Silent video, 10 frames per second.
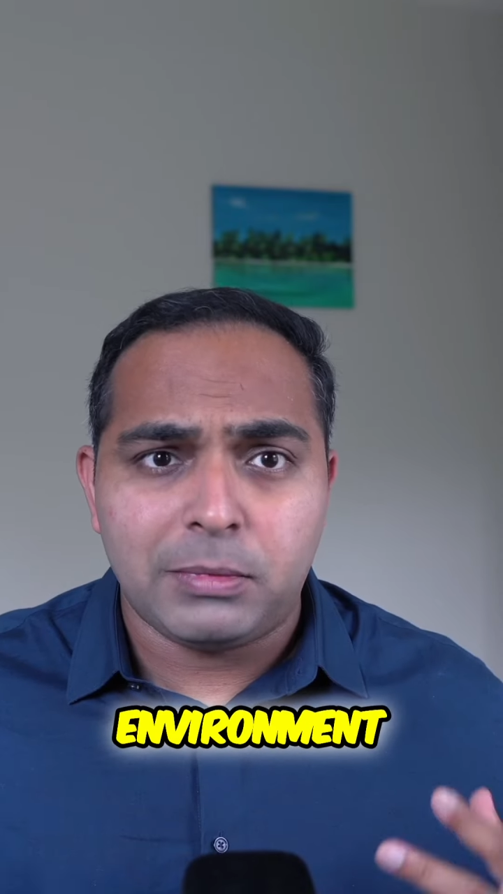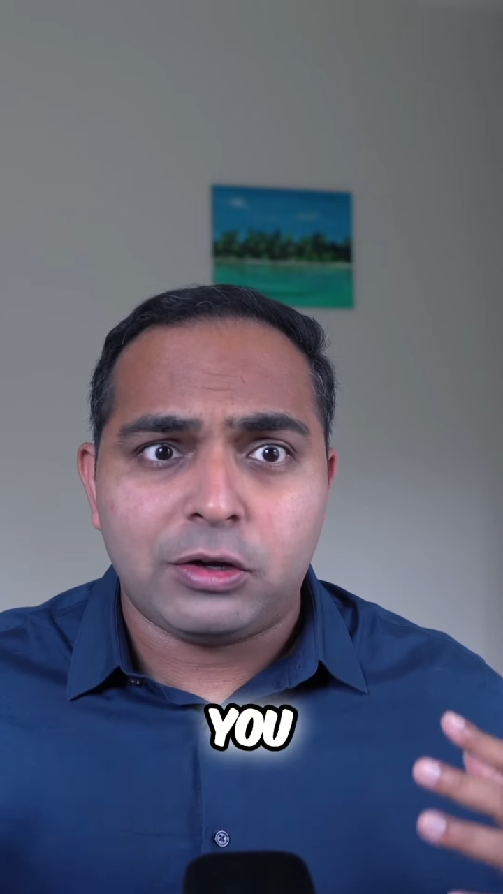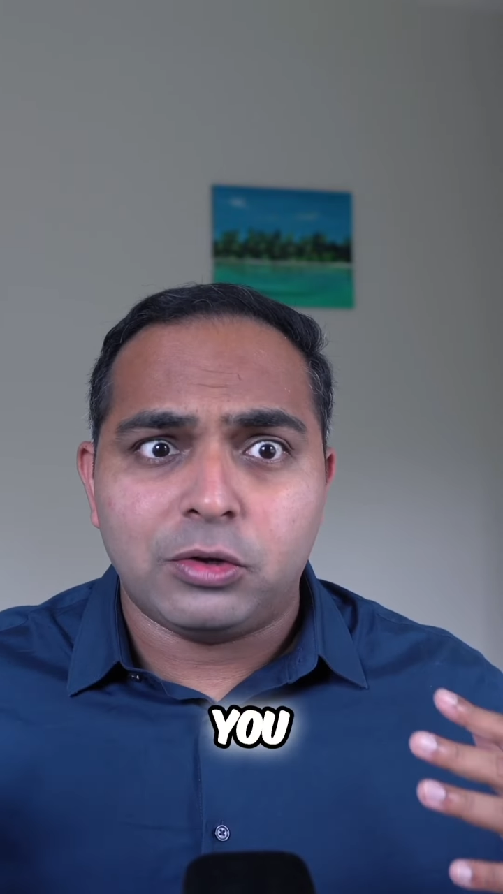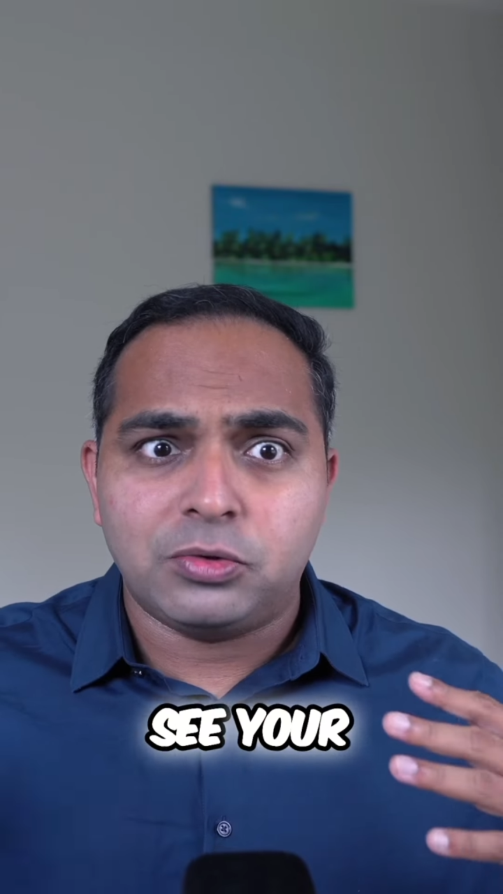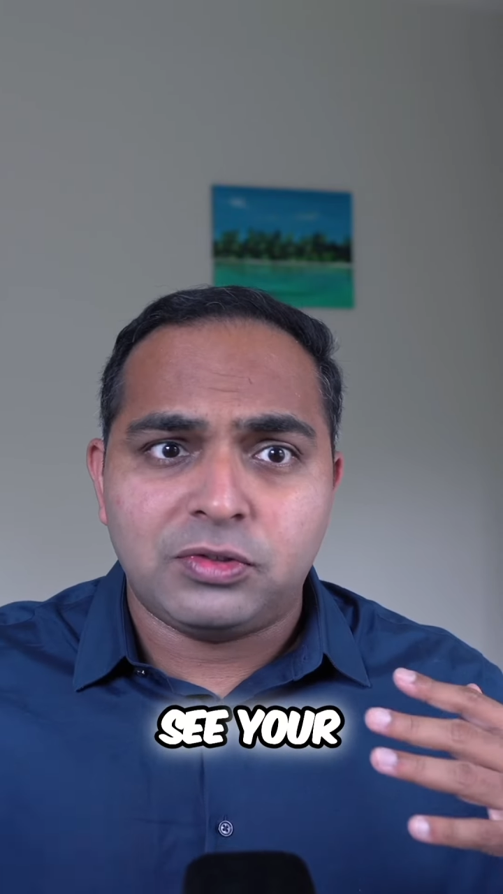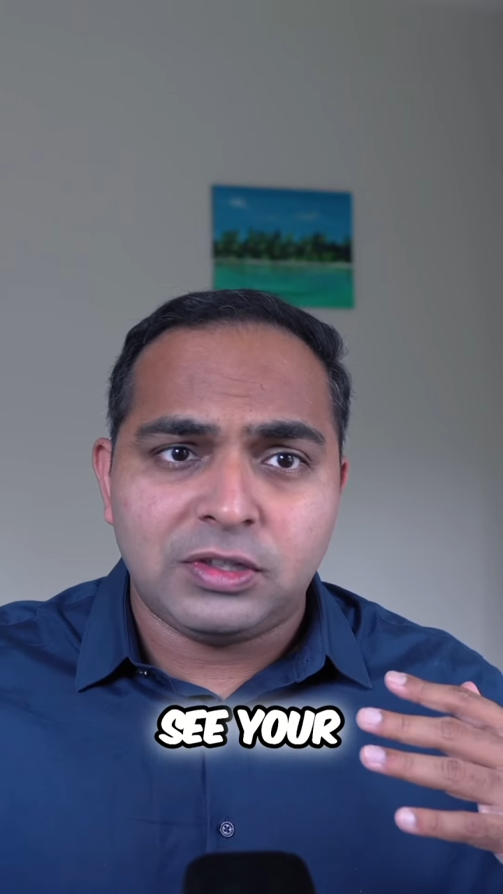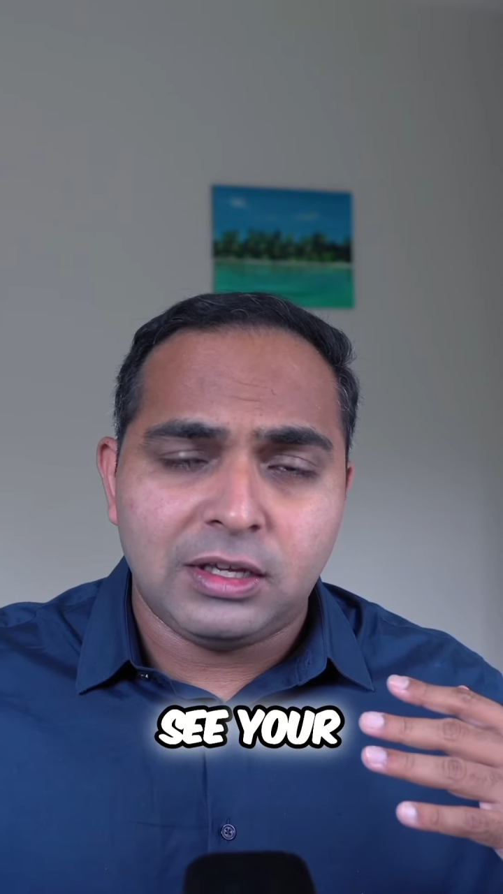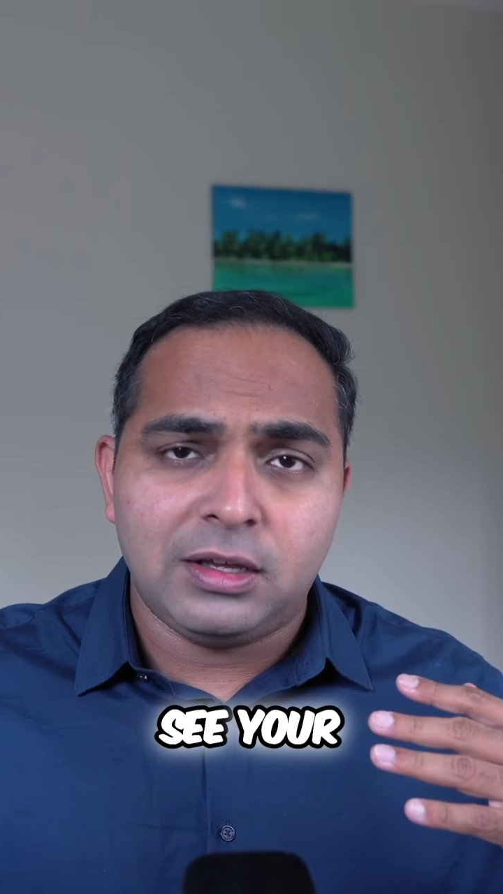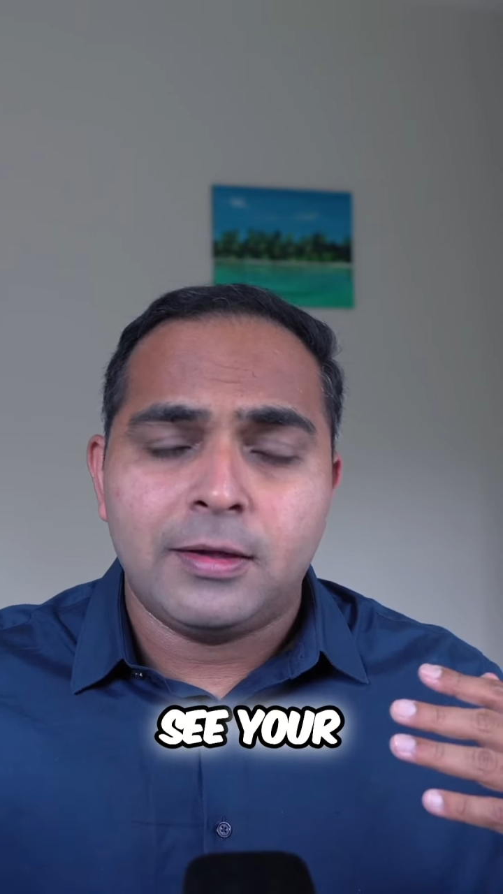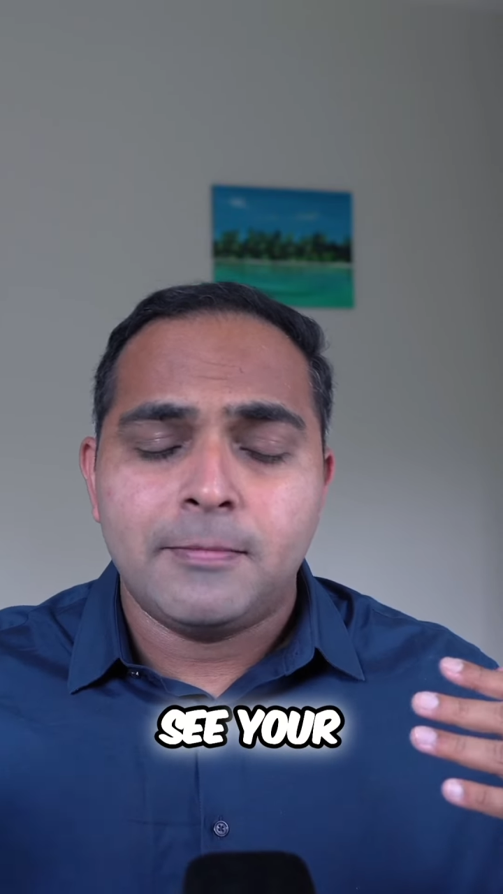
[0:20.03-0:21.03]
You see
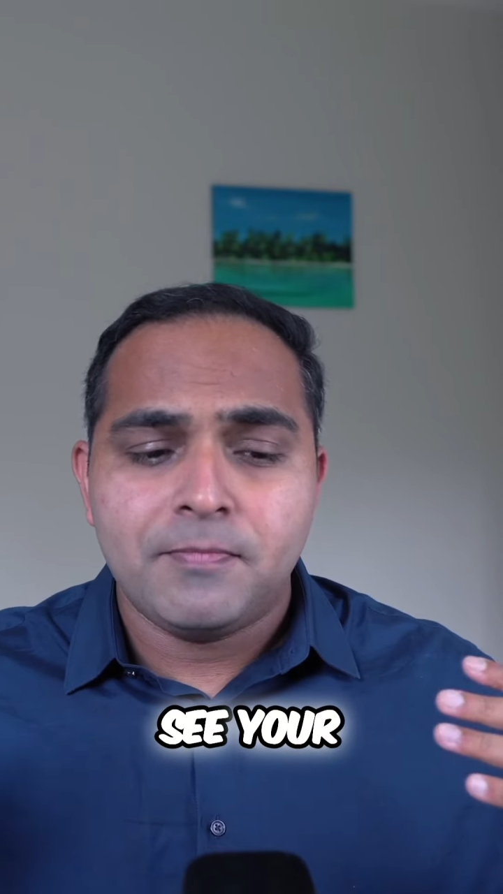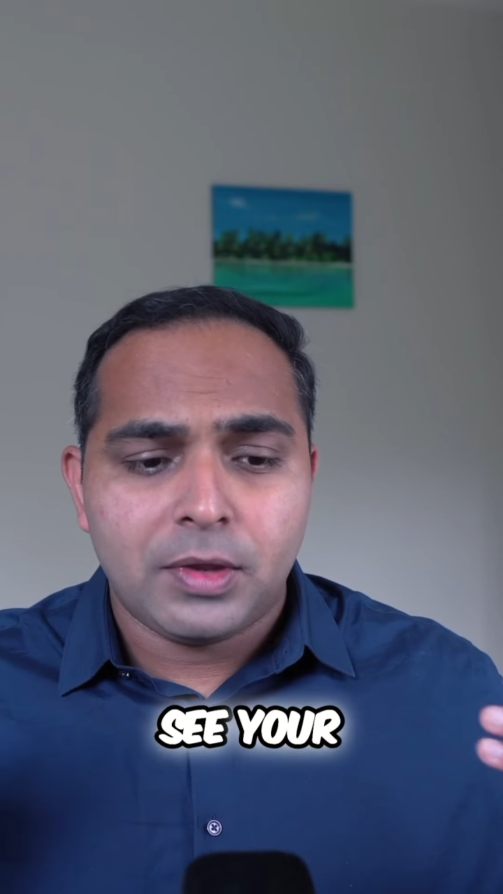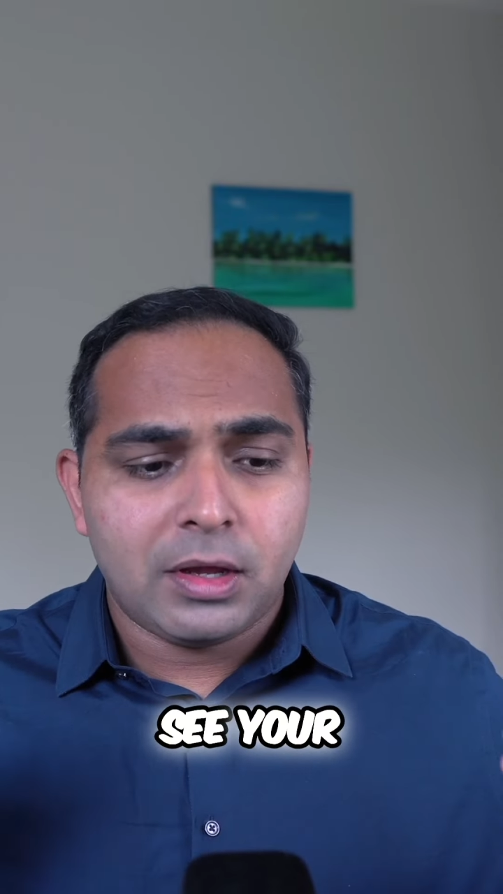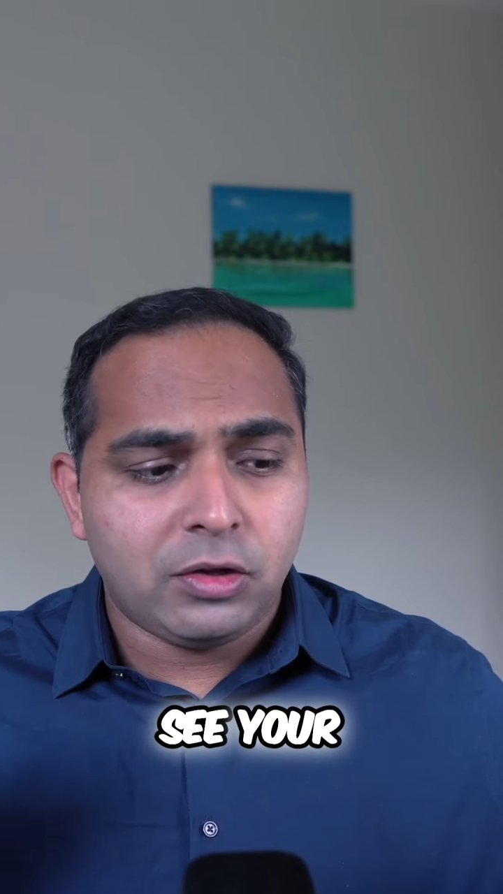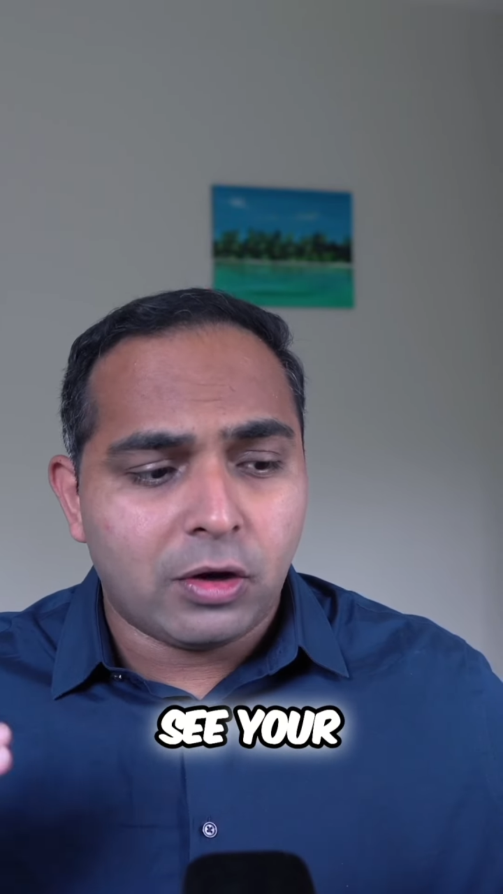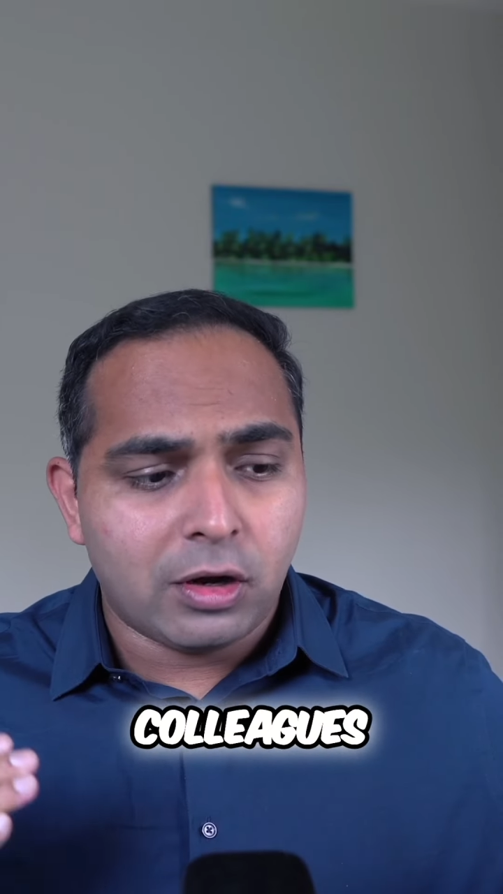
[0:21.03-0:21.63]
your